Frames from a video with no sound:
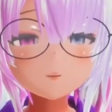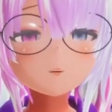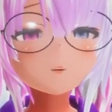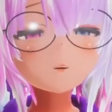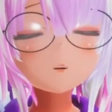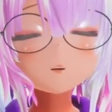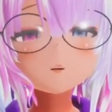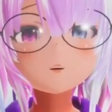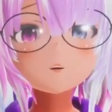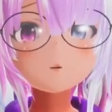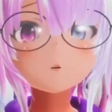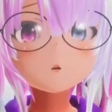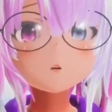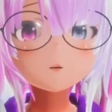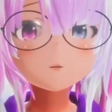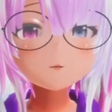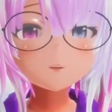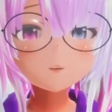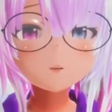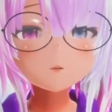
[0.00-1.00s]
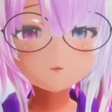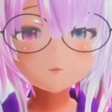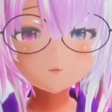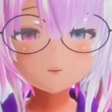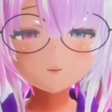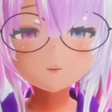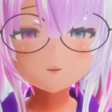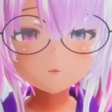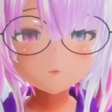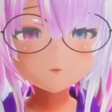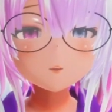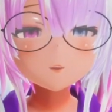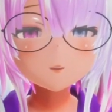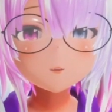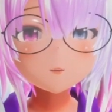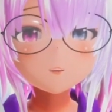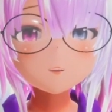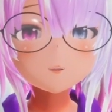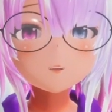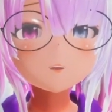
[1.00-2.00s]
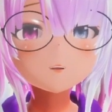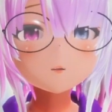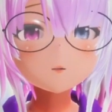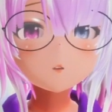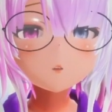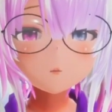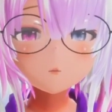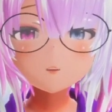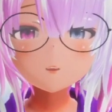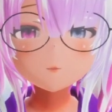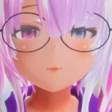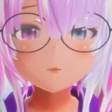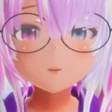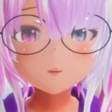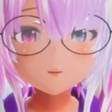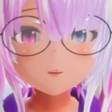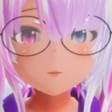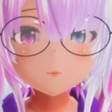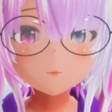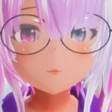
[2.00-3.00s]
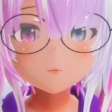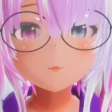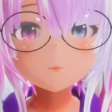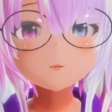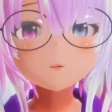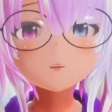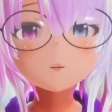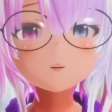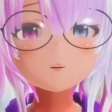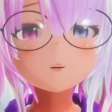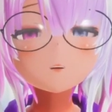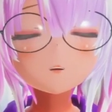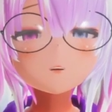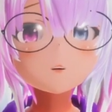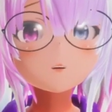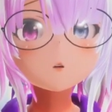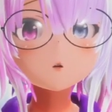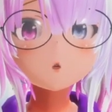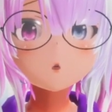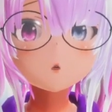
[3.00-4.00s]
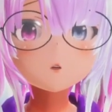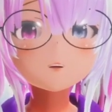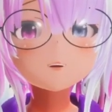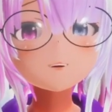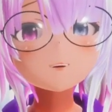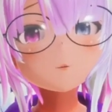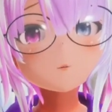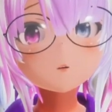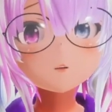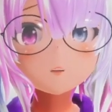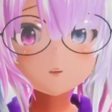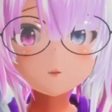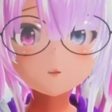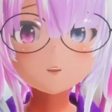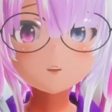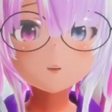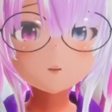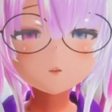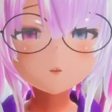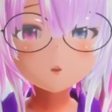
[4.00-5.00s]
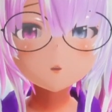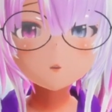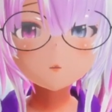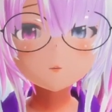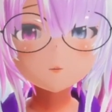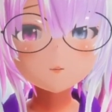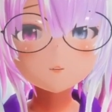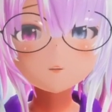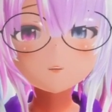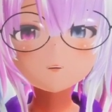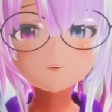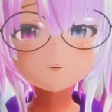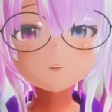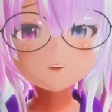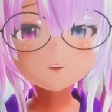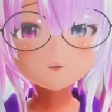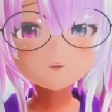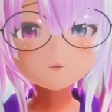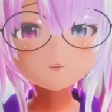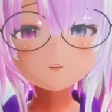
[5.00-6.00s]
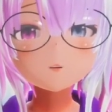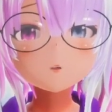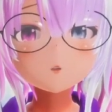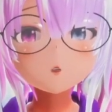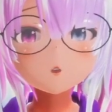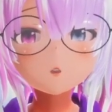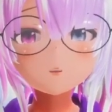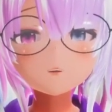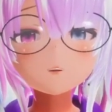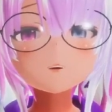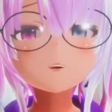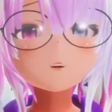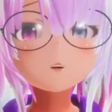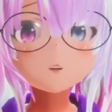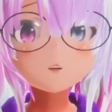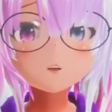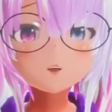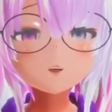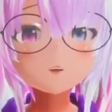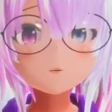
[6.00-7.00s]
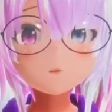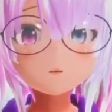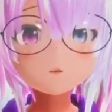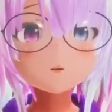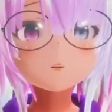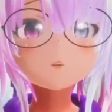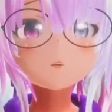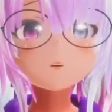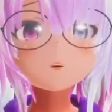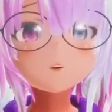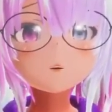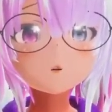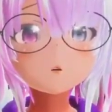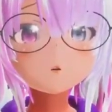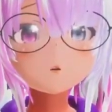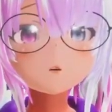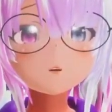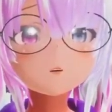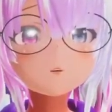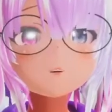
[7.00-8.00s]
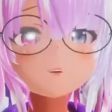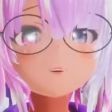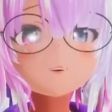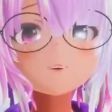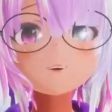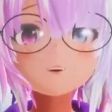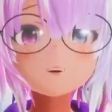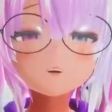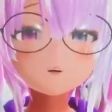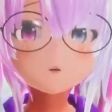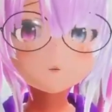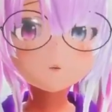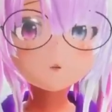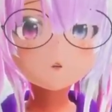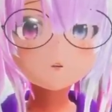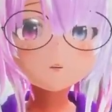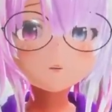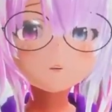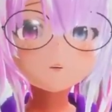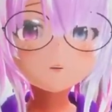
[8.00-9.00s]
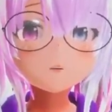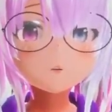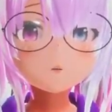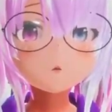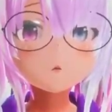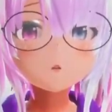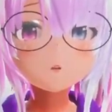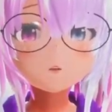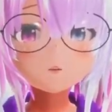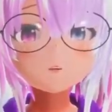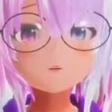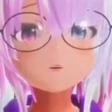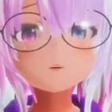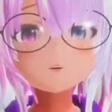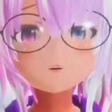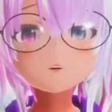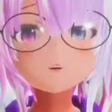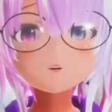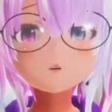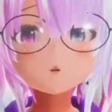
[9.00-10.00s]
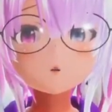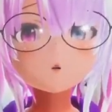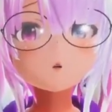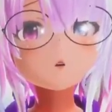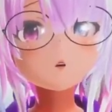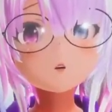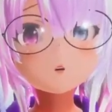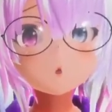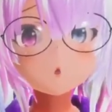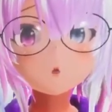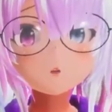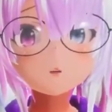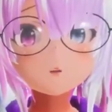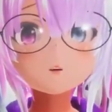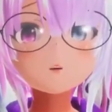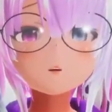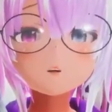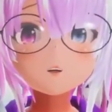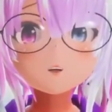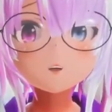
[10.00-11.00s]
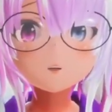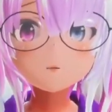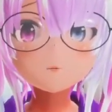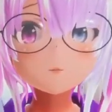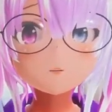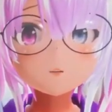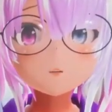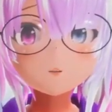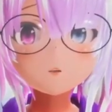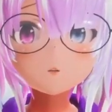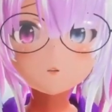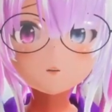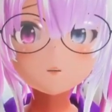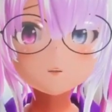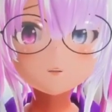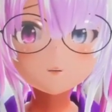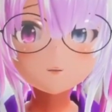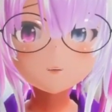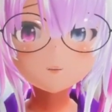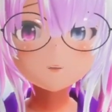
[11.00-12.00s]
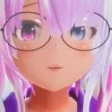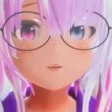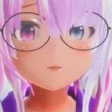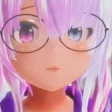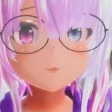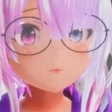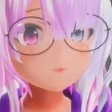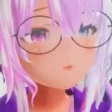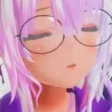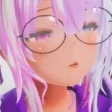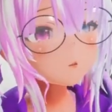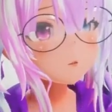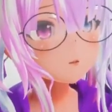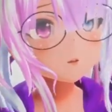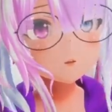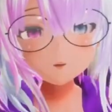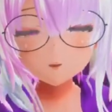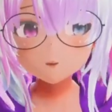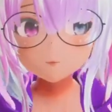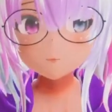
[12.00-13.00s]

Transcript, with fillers: because you want to make sure that it's right, like as close as possible. So once you get it close, then on each of the avatars, you're going to delete the parts that you don't want. So on the one on the left, you're going to see, is it left